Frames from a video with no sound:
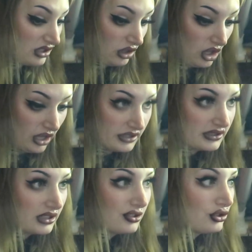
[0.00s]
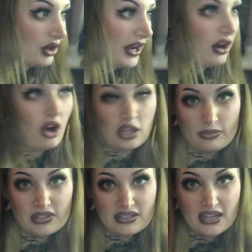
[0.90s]
Claus to try and haul
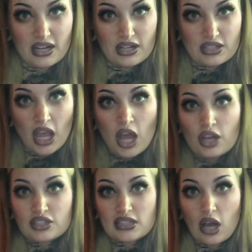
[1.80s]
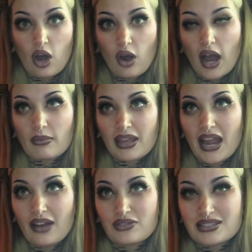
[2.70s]
up the stairs. So I'm gonna
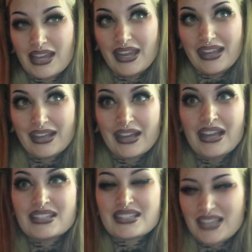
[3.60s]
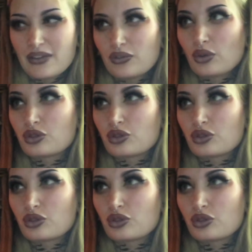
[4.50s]
have to take several